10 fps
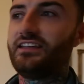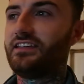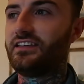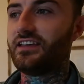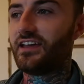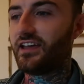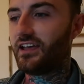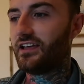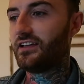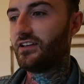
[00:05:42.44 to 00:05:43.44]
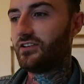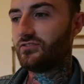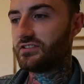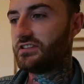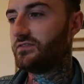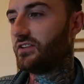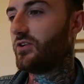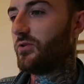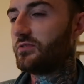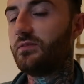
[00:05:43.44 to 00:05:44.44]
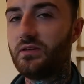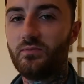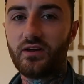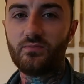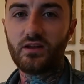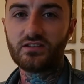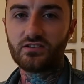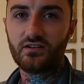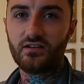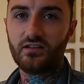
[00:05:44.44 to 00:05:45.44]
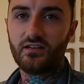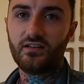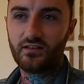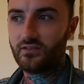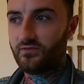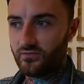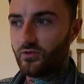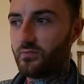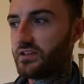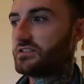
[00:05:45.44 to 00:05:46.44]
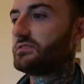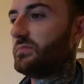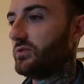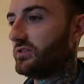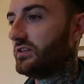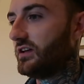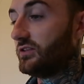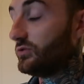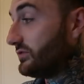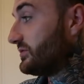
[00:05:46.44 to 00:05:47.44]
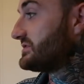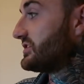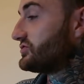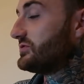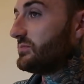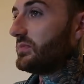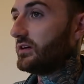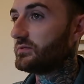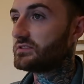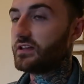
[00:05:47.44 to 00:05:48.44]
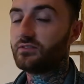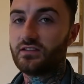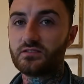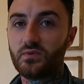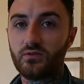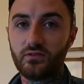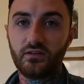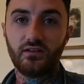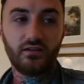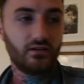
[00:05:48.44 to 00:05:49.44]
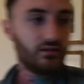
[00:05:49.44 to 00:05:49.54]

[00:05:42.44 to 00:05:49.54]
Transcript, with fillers: he uh, received the call to be Prime Minister from this building. I don't know if it was this room, but it was definitely this building. Maybe it